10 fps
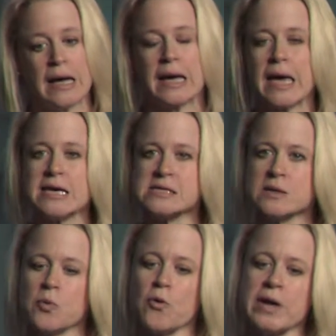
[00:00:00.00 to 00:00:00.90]
A case
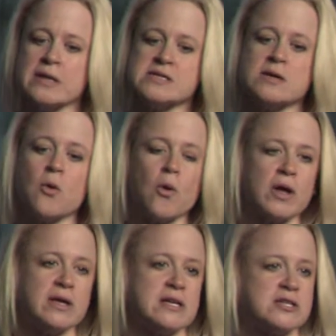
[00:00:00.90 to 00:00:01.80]
in point is the
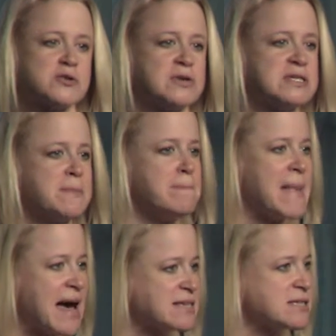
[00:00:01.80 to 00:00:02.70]
oil industry's
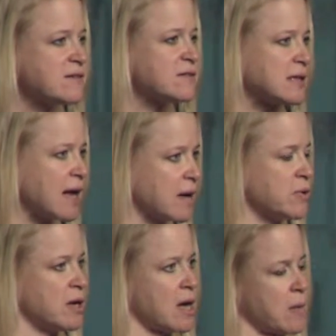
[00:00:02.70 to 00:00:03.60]
massive
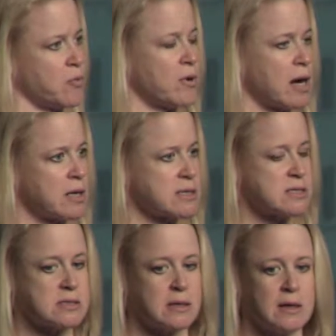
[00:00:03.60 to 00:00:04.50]
lobbying
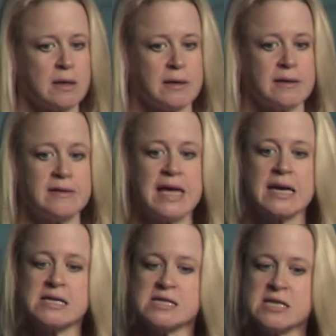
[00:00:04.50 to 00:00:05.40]
apparatus. They
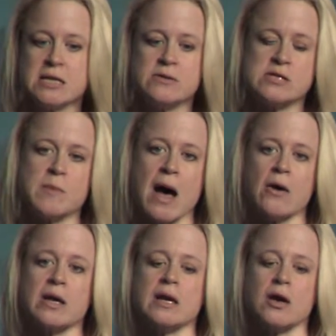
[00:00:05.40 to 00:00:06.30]
continue to
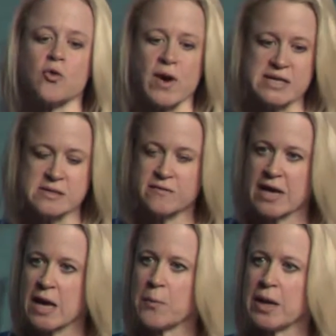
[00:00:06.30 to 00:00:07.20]
mount an aggressive
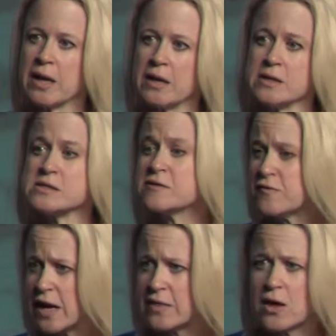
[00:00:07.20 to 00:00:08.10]
campaign to
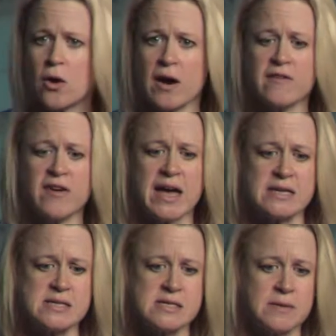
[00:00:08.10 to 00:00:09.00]
fight the
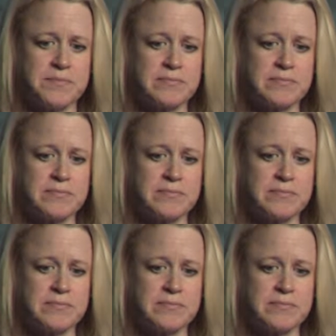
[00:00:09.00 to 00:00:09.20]
RFS.